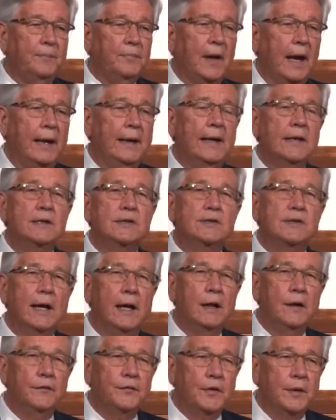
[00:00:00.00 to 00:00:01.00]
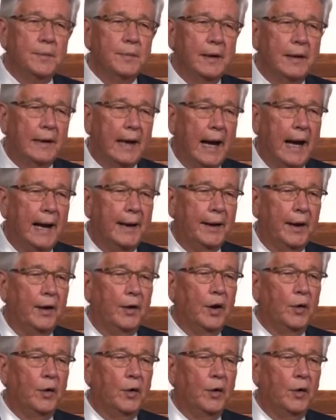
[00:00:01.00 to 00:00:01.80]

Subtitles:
and it sailed from Ghana on